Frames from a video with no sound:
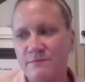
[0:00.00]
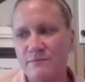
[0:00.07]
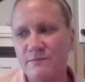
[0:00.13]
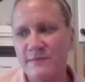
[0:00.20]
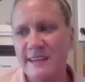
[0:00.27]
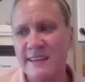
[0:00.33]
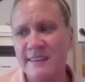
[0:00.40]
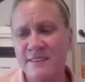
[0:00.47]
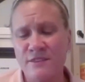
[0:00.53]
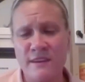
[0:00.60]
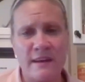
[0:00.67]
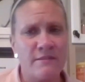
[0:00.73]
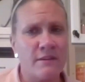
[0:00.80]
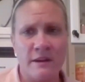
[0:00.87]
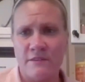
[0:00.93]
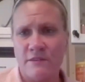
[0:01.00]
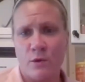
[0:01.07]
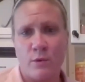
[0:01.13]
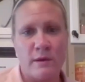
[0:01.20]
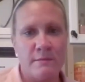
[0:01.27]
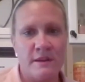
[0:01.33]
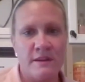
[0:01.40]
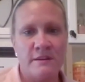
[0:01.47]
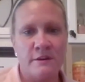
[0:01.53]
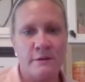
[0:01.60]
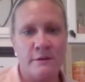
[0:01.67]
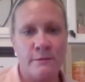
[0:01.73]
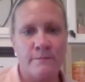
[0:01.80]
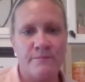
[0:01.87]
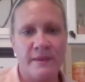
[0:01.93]
kids don't have a lot of equipment at
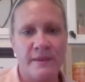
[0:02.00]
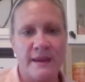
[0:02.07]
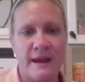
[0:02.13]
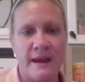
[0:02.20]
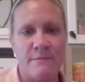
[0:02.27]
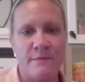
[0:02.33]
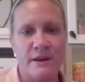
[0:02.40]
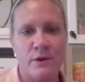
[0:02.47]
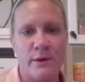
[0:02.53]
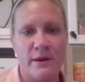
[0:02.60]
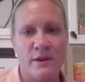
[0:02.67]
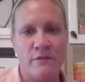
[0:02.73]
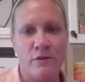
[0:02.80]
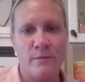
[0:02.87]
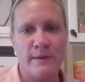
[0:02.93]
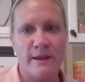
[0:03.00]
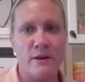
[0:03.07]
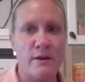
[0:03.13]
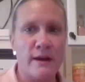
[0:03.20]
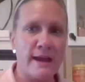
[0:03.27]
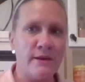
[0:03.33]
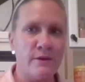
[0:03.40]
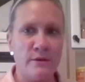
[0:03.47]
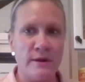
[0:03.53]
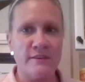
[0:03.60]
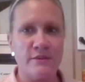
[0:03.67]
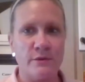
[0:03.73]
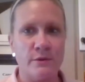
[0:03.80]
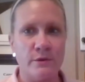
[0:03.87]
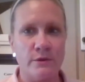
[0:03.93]
home. Like I've been going over it, I'm like, okay, who has
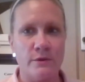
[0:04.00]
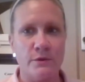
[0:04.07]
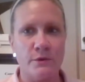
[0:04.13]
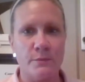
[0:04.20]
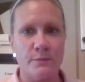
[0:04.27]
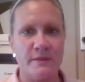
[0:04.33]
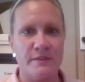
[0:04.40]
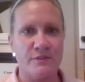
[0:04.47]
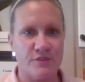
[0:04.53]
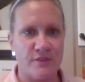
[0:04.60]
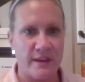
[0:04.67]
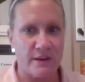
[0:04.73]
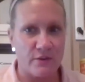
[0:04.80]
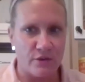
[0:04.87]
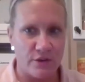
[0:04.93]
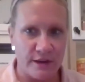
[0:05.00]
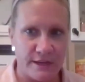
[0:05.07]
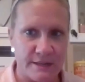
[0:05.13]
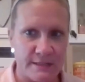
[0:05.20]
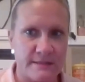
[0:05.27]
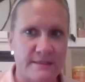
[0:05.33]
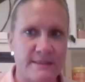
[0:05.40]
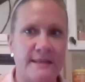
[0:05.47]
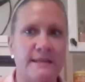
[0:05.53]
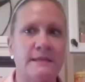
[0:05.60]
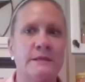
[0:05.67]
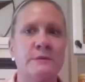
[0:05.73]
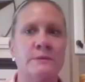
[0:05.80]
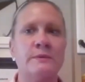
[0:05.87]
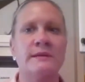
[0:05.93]
a hula hoop? And there's like crickets. Like,
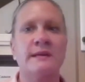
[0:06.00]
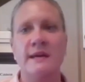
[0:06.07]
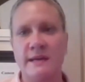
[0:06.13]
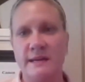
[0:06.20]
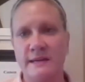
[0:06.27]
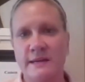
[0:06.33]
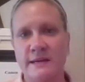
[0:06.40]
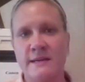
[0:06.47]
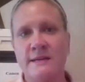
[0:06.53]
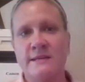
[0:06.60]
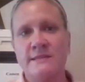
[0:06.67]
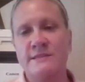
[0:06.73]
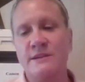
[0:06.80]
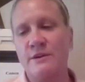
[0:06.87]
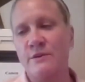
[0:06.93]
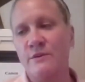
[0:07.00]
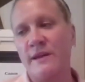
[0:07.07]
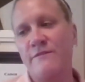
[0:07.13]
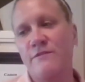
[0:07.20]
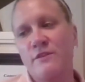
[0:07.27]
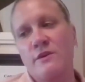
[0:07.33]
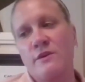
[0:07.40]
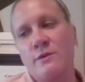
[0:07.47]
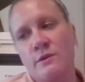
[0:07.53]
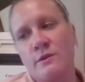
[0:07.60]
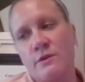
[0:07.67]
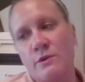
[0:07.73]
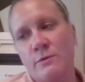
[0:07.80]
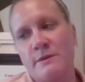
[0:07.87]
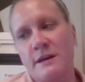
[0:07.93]
okay. So like for the hula
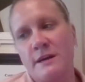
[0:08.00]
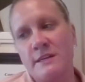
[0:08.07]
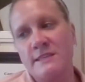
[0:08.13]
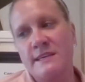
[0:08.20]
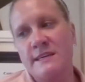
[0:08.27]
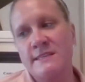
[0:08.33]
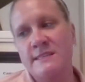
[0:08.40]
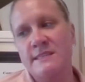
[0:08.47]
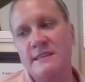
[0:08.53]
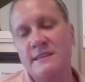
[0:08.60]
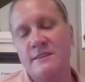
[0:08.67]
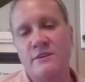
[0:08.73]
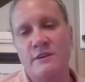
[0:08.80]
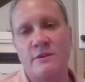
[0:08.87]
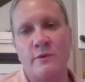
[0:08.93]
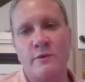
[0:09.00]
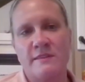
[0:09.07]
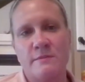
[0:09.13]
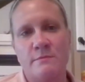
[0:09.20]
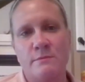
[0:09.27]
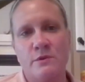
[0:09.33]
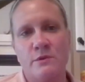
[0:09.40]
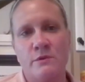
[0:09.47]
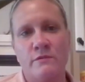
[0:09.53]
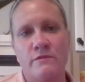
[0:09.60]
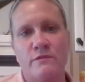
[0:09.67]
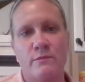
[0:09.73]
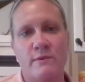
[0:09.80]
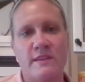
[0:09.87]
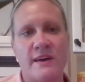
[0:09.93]
hoop contest, they're going to move
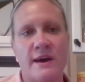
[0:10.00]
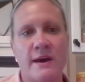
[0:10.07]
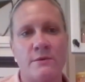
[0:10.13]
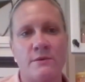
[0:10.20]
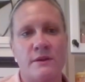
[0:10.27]
without